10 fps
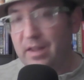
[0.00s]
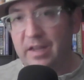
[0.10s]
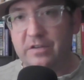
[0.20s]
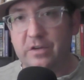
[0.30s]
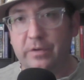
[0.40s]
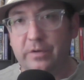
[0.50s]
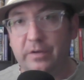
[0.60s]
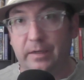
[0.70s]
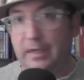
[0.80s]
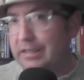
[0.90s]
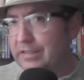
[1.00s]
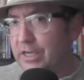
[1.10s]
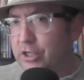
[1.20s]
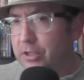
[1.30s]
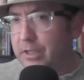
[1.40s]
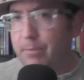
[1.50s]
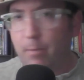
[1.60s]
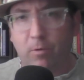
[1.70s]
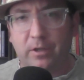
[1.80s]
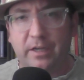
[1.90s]
And so he's essentially,
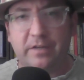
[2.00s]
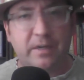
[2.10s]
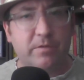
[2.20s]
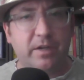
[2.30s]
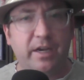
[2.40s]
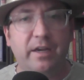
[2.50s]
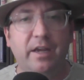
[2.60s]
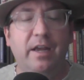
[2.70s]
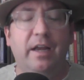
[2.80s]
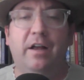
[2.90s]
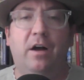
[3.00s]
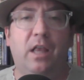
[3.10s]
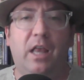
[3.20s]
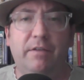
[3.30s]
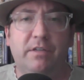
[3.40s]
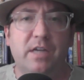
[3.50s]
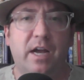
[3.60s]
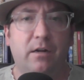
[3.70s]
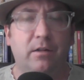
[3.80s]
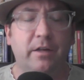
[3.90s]
purportedly, it seems like, a lot of it's
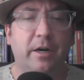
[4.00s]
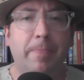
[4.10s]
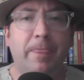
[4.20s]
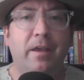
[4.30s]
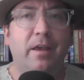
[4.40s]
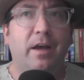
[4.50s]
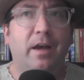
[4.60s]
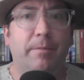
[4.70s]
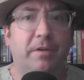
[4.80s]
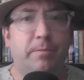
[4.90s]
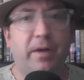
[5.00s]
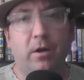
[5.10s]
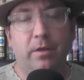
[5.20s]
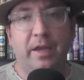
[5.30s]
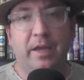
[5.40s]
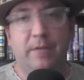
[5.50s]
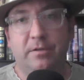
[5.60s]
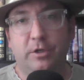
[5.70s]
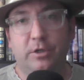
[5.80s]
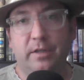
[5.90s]
not clear, despite all the
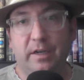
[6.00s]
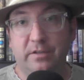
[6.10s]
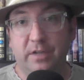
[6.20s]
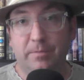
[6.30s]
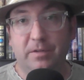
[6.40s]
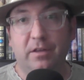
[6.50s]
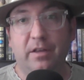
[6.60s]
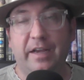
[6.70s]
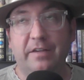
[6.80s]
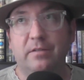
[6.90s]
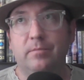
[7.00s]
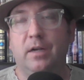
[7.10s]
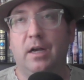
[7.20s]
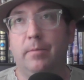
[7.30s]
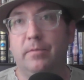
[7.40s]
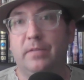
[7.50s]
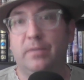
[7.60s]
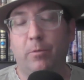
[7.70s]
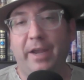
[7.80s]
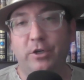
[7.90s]
exposition that is dumped in the last
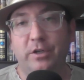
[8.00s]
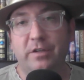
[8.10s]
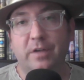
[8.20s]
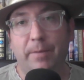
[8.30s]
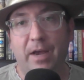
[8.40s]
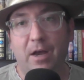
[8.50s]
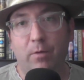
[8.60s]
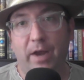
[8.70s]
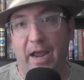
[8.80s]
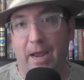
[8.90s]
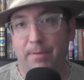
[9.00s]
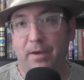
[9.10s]
several pages about what happened.